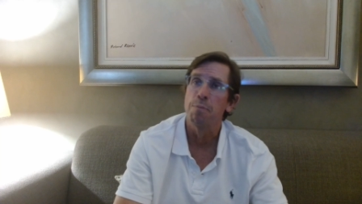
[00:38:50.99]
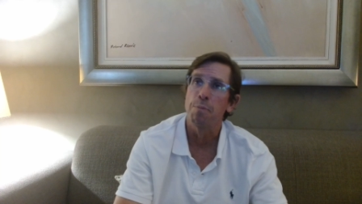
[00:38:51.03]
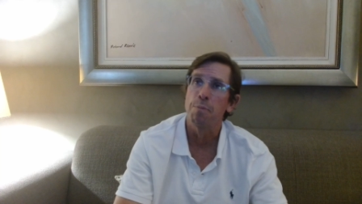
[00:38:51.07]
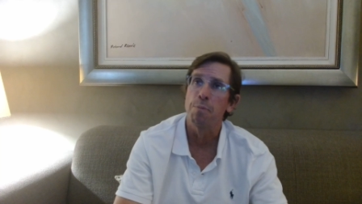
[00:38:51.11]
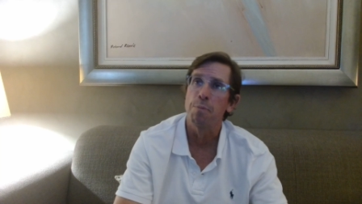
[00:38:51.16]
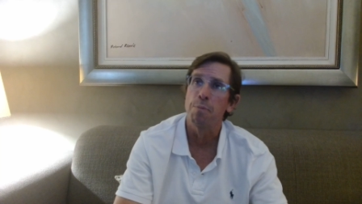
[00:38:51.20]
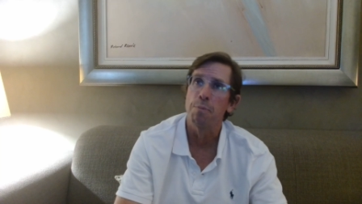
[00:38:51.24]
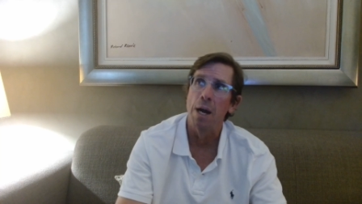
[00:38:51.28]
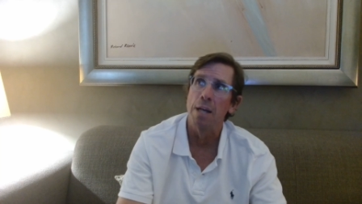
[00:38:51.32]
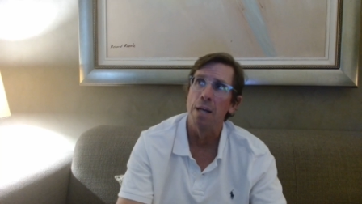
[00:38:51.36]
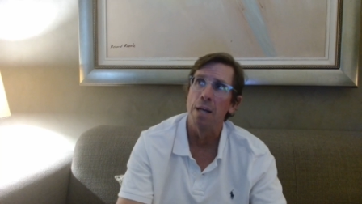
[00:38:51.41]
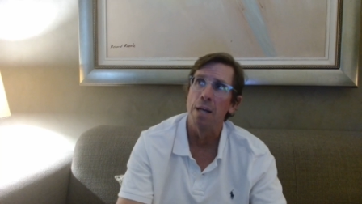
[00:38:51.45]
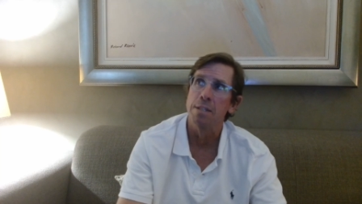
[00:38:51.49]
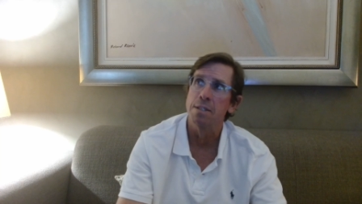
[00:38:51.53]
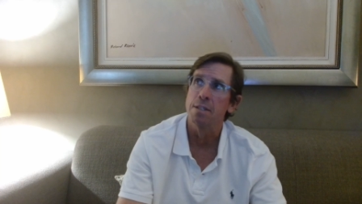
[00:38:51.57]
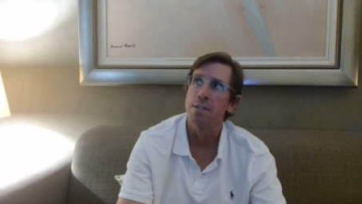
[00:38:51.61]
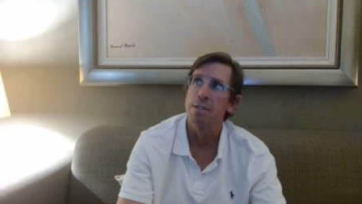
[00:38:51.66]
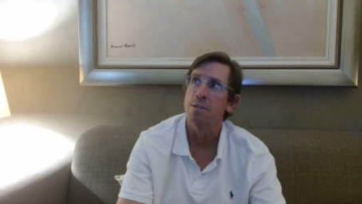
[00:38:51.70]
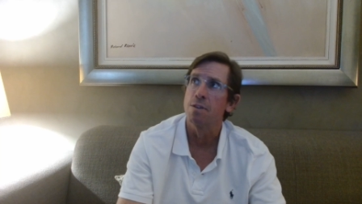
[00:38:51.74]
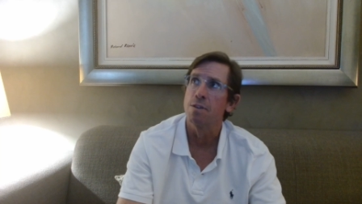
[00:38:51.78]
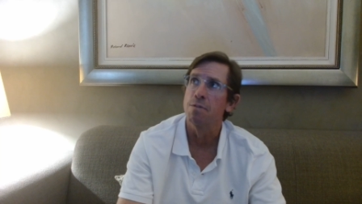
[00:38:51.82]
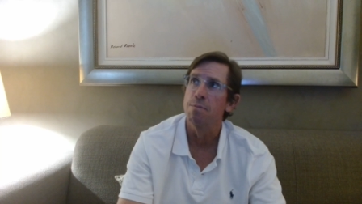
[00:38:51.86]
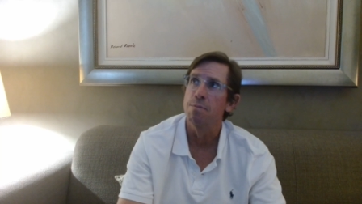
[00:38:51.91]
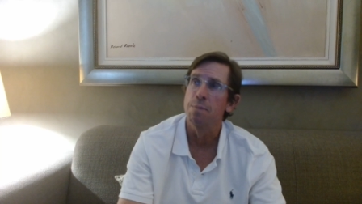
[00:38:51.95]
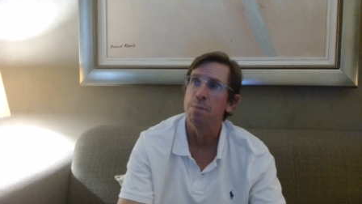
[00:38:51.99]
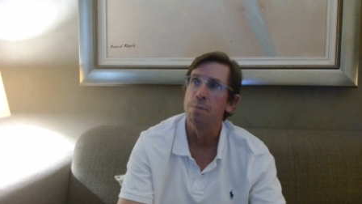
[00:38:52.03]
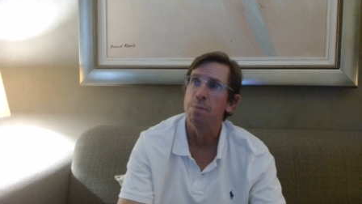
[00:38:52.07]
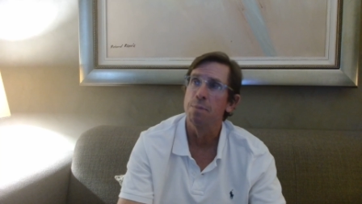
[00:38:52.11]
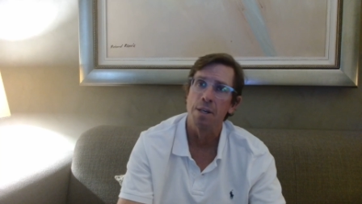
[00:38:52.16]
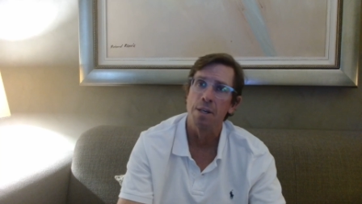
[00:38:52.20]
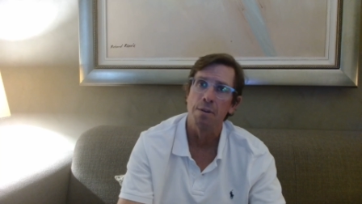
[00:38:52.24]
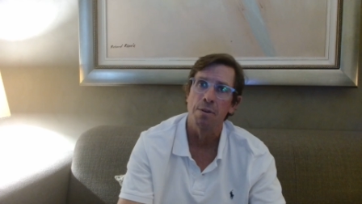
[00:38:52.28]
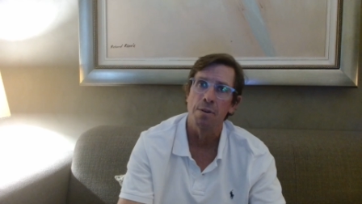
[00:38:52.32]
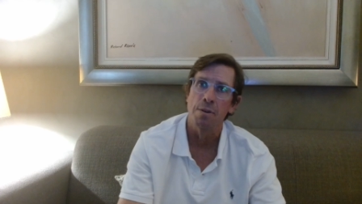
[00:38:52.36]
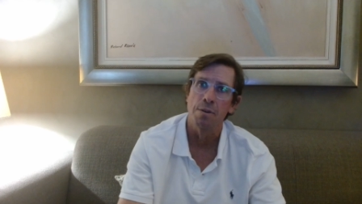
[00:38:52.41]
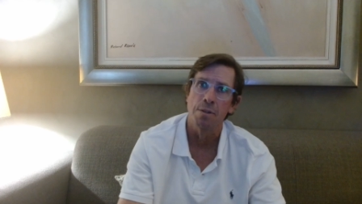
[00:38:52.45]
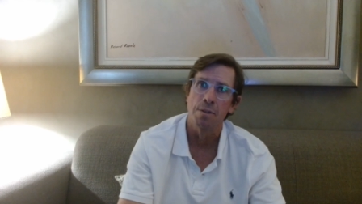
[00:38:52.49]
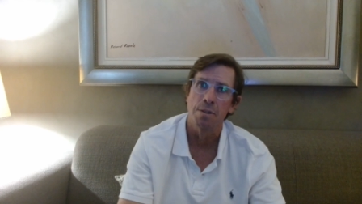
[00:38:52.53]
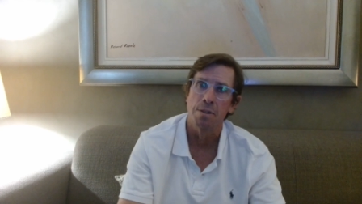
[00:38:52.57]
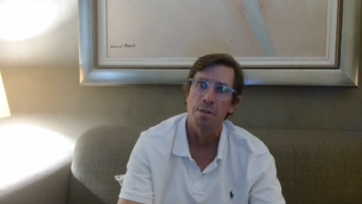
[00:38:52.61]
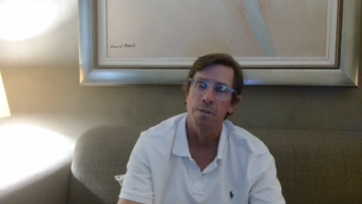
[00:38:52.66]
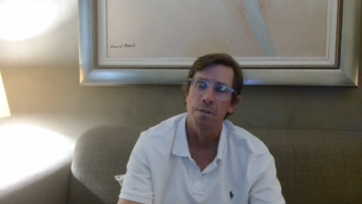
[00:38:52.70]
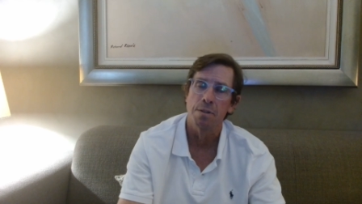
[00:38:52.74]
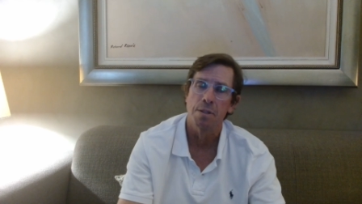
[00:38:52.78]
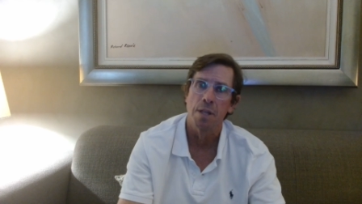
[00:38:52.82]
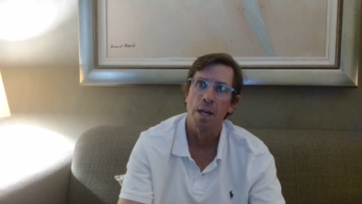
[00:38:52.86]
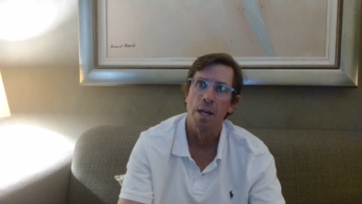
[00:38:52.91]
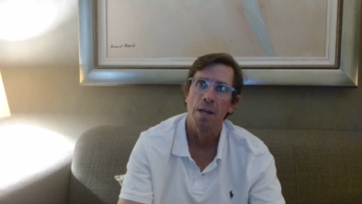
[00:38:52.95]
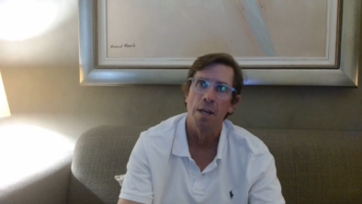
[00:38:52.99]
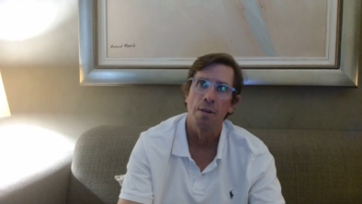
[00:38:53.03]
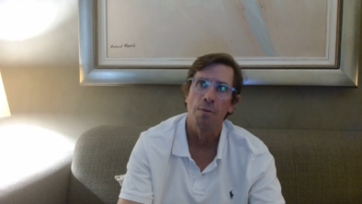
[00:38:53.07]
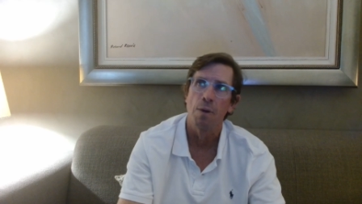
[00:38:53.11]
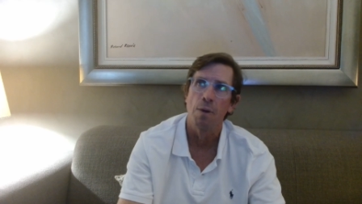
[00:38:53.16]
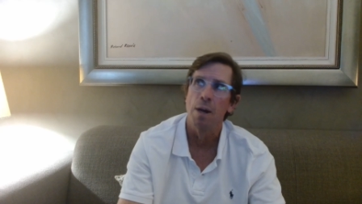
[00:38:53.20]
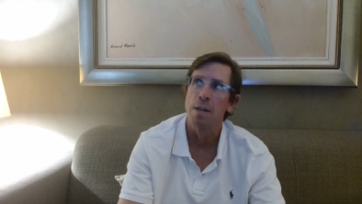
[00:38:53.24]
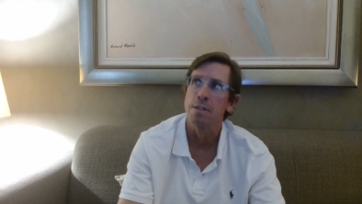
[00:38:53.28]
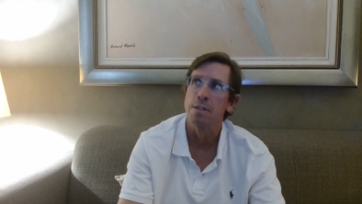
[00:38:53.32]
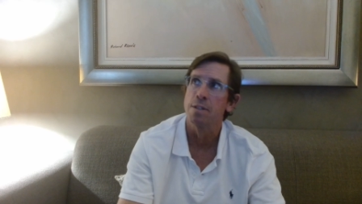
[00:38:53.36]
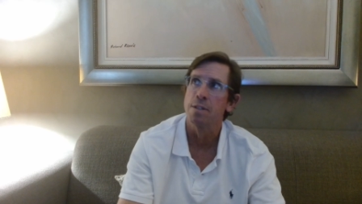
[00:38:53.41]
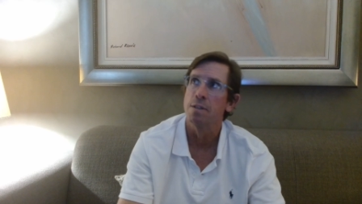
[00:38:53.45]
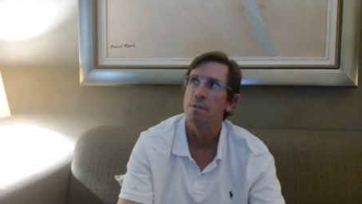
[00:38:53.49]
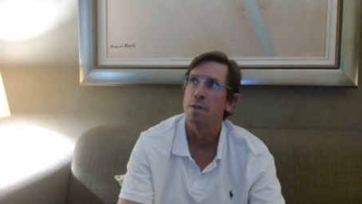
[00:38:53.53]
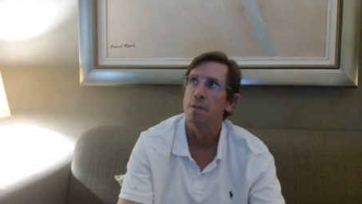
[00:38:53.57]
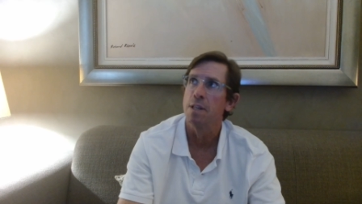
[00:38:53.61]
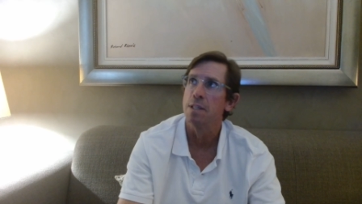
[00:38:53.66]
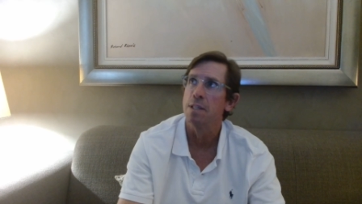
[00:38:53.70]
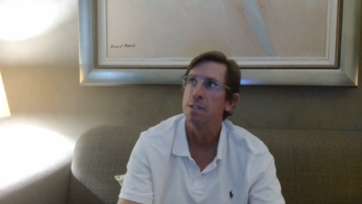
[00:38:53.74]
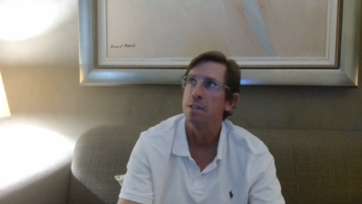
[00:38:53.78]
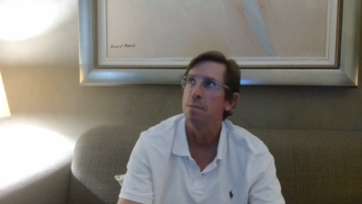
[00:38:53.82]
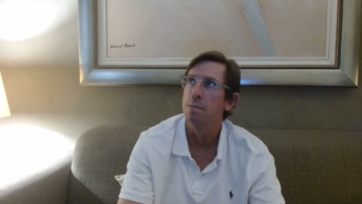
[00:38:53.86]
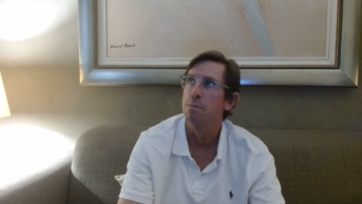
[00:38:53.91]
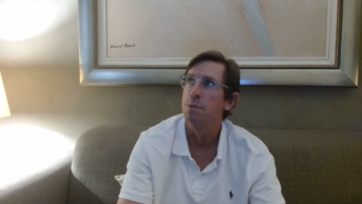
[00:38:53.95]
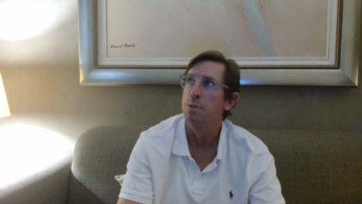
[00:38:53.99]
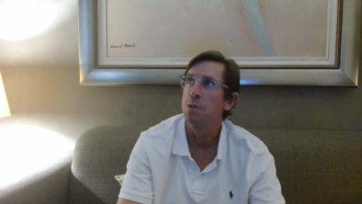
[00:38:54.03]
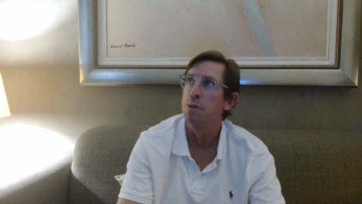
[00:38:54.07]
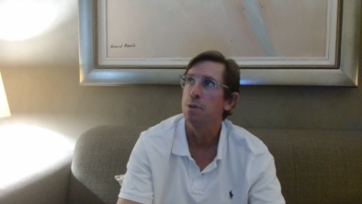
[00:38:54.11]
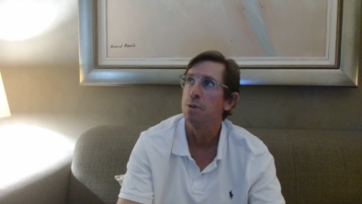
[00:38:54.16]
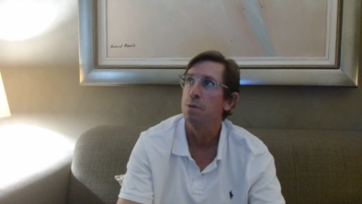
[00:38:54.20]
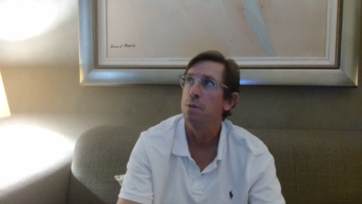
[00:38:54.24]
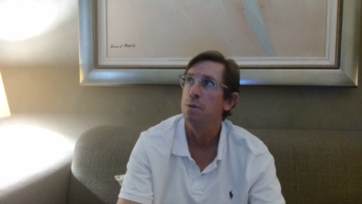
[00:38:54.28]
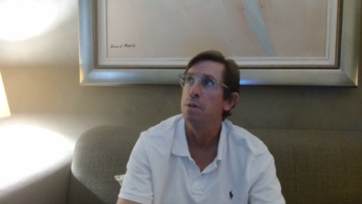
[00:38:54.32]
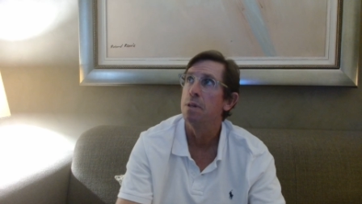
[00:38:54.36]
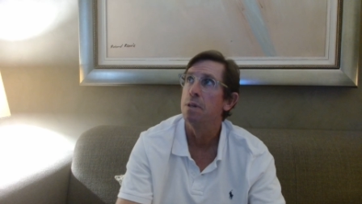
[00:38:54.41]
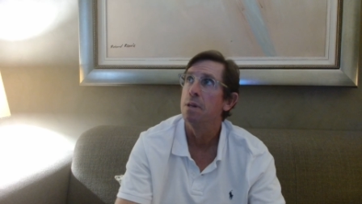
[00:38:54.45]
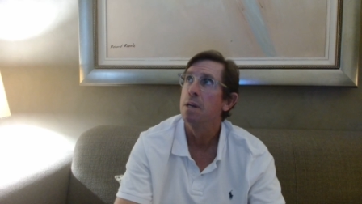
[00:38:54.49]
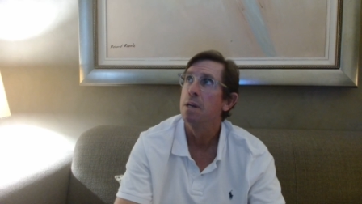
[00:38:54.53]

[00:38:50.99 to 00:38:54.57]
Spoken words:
prices of materials stay relatively subdued